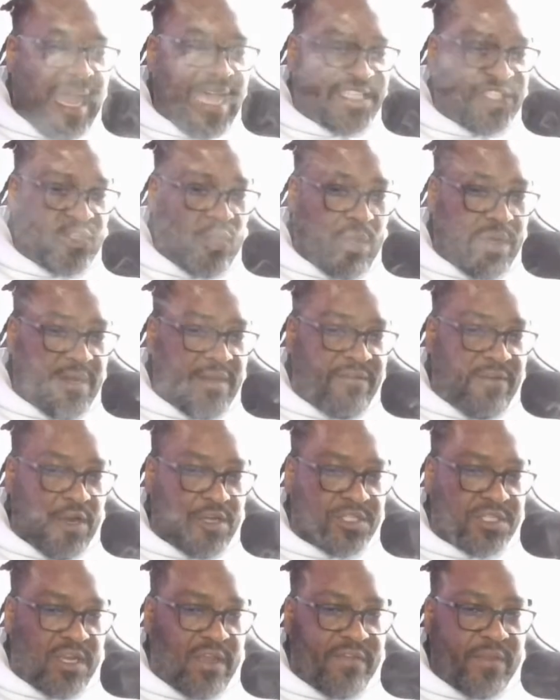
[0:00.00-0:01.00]
I shortened the
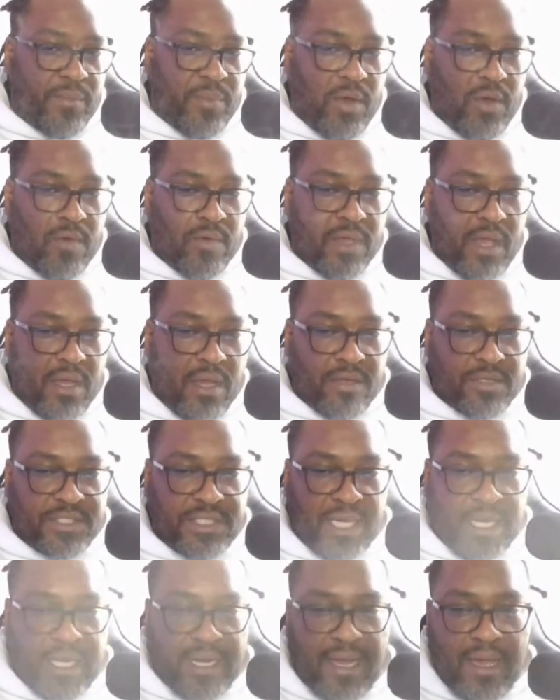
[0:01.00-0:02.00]
version of the poll. Y'all go
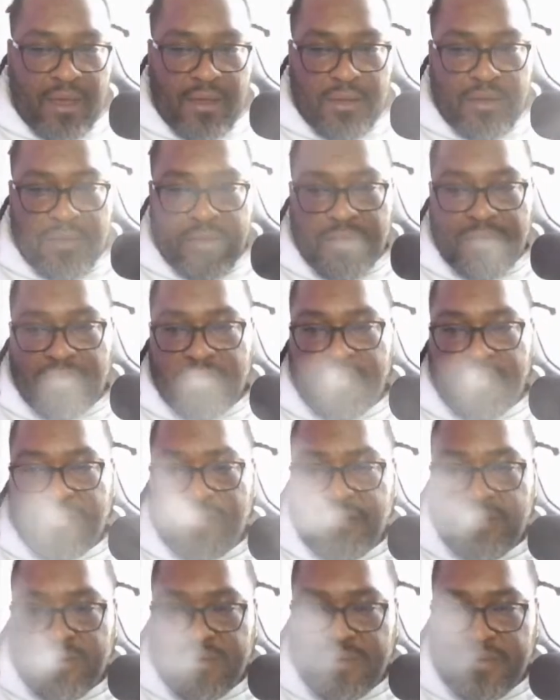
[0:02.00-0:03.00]
check it out.
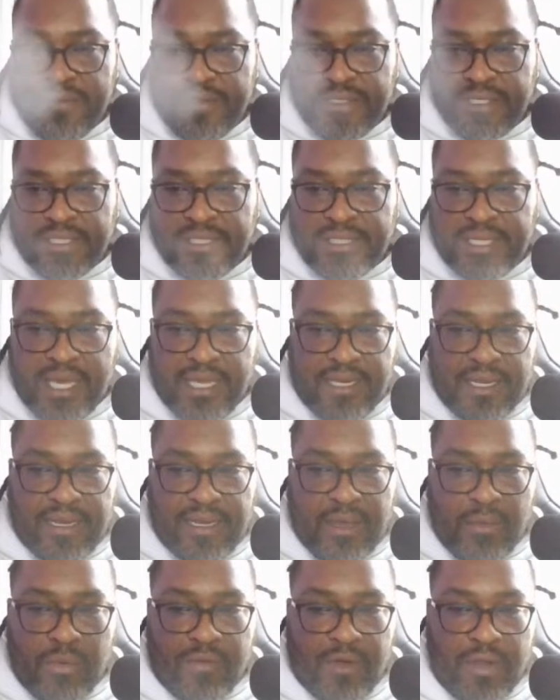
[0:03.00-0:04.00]
She said
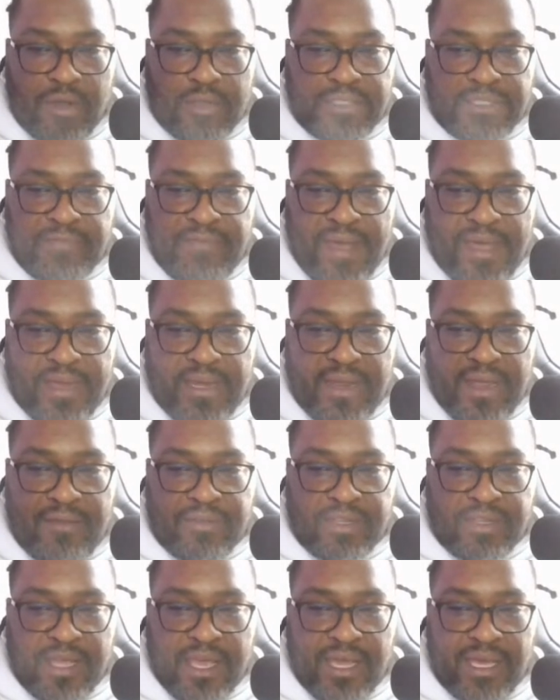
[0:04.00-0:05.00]
that they will rehearse the fight and
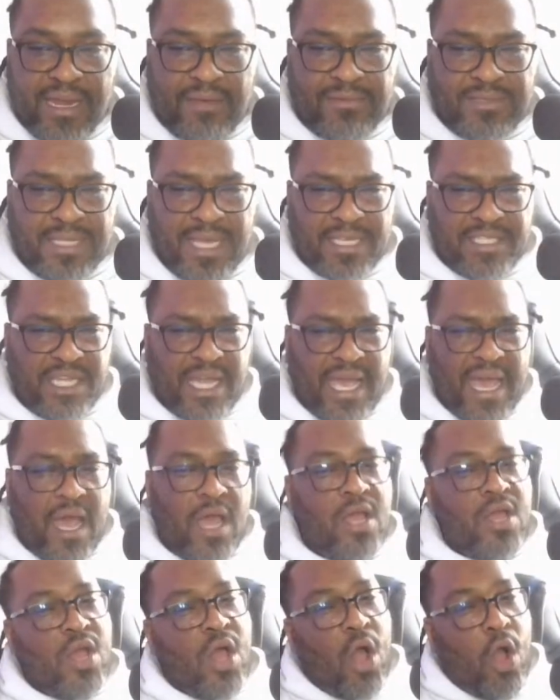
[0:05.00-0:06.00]
everything. And I was like,
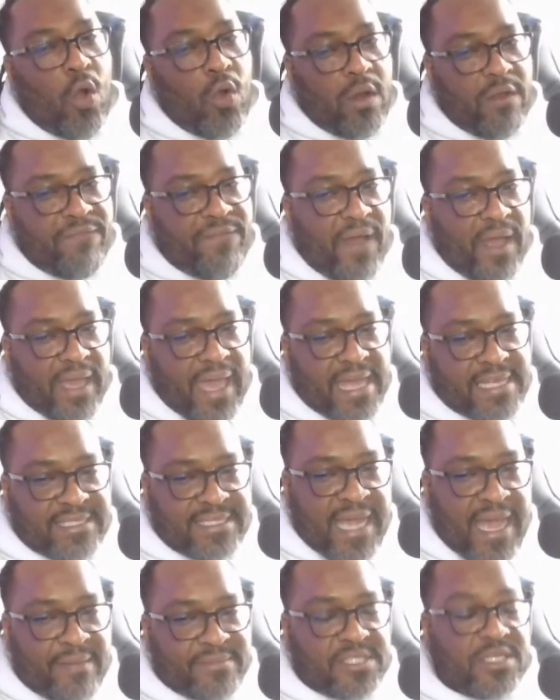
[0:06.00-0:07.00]
child, who the fuck
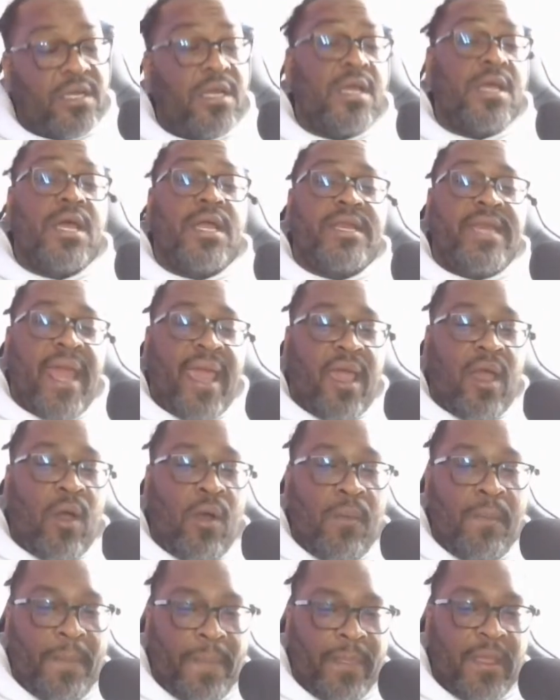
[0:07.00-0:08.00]
has time to?
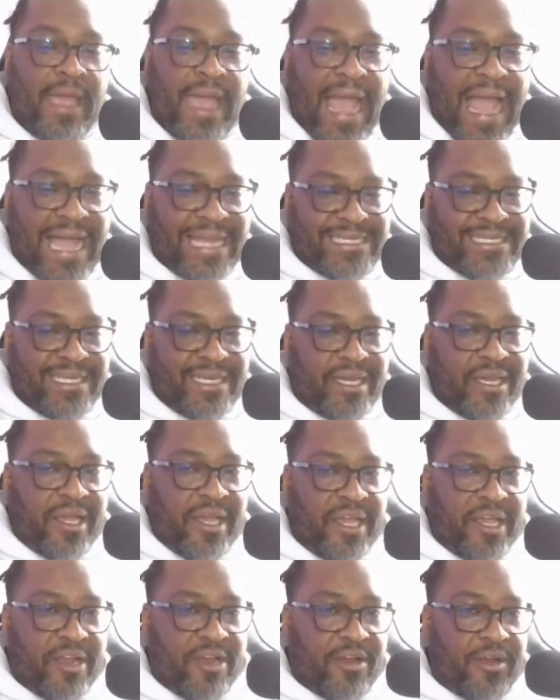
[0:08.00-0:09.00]
Now, I
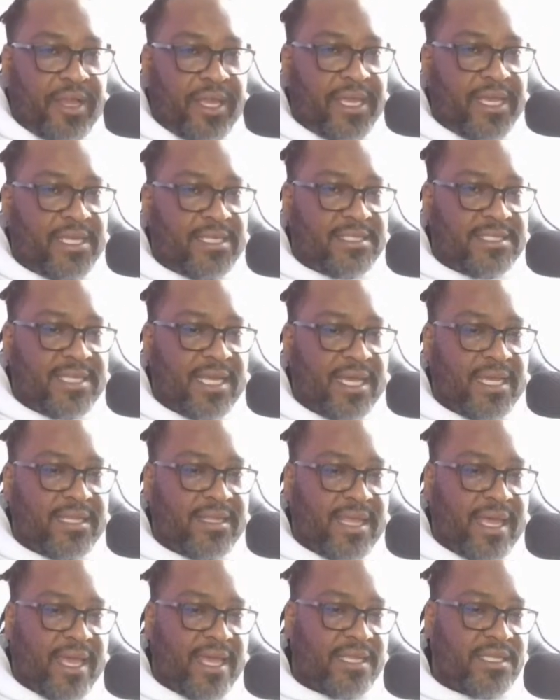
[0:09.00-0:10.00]
did hear Heat
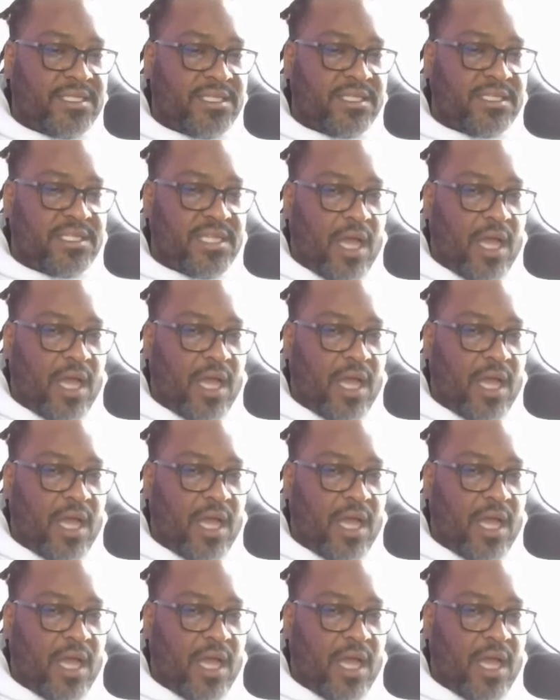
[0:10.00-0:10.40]
say that